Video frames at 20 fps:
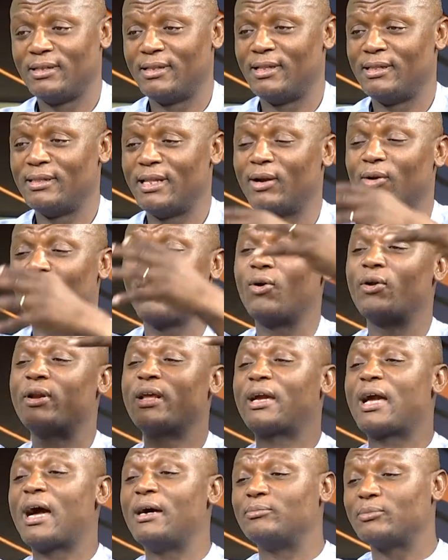the glory
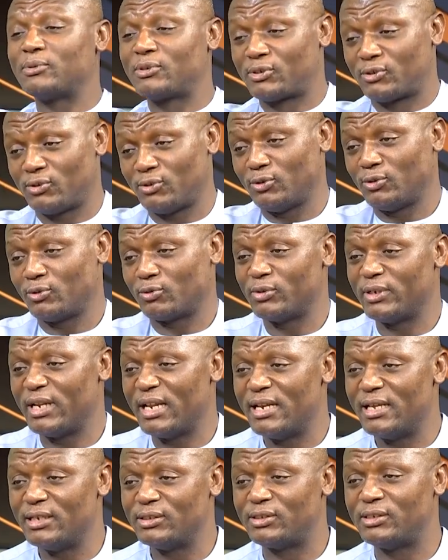comes to the
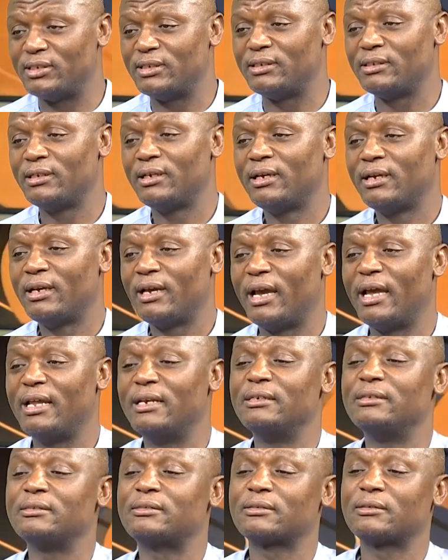nation,
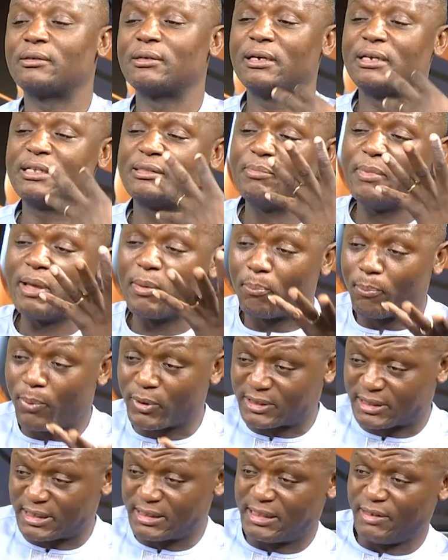and it may
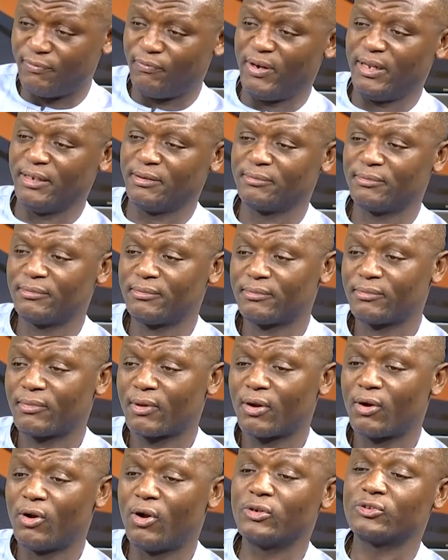positively
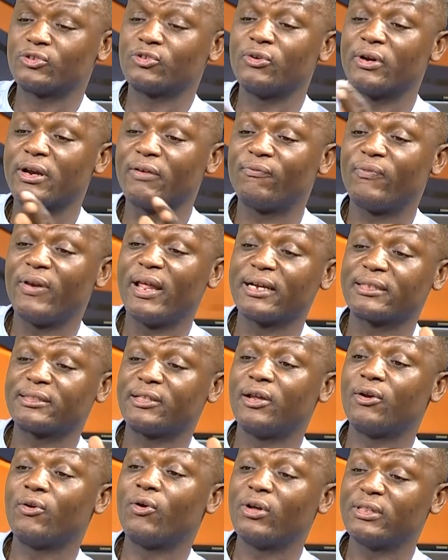also reflect
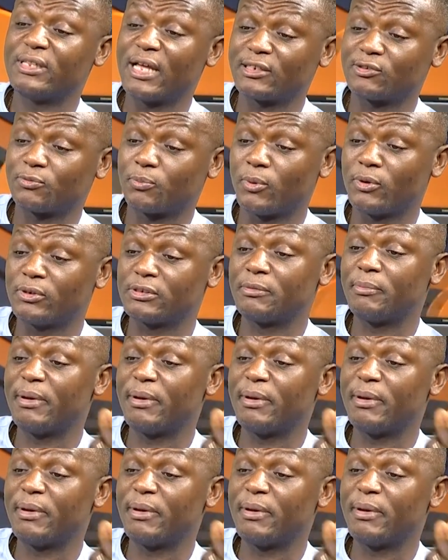on other sports.